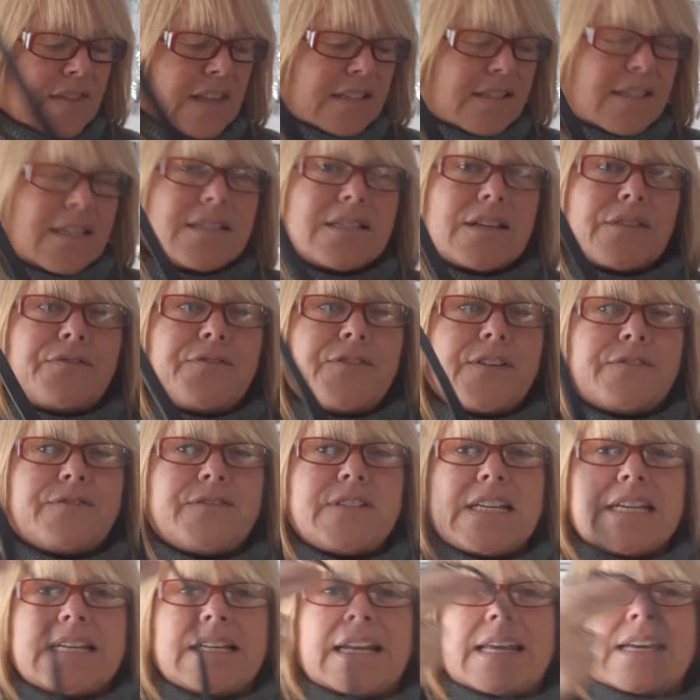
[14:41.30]
this is a
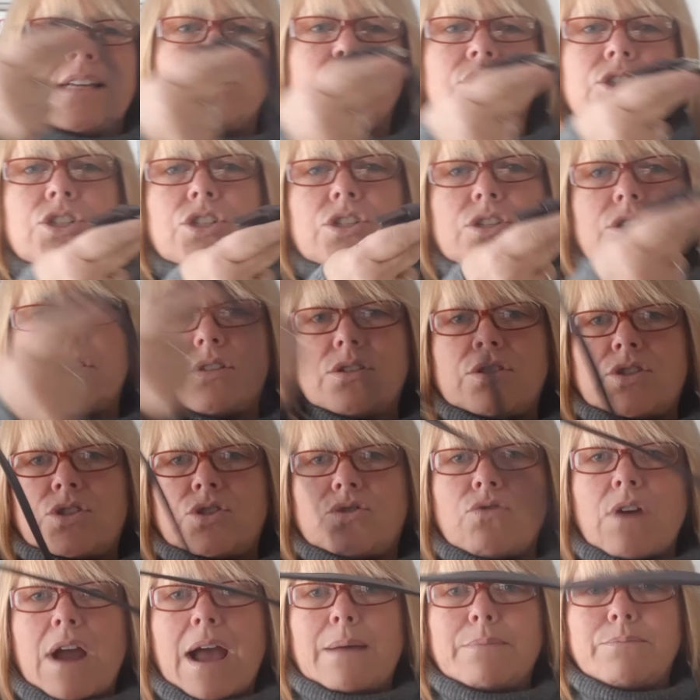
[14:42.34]
15-inch
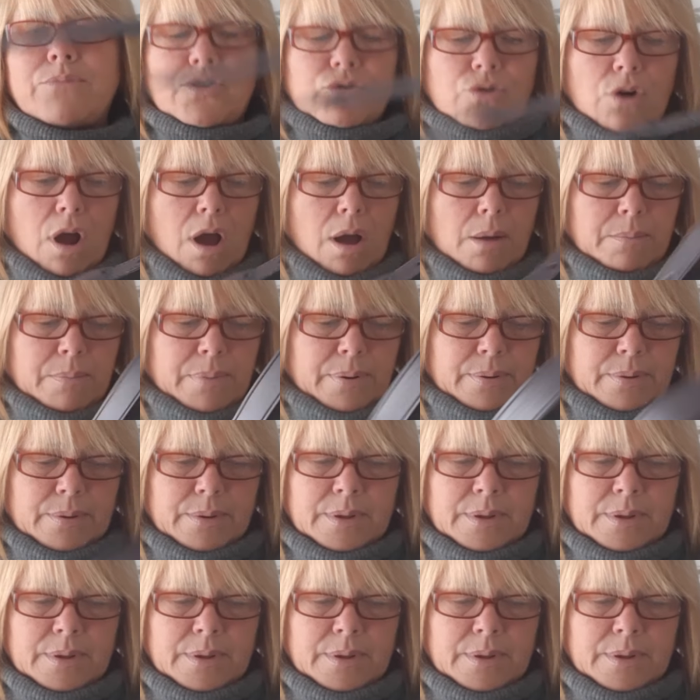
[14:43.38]
strap drop.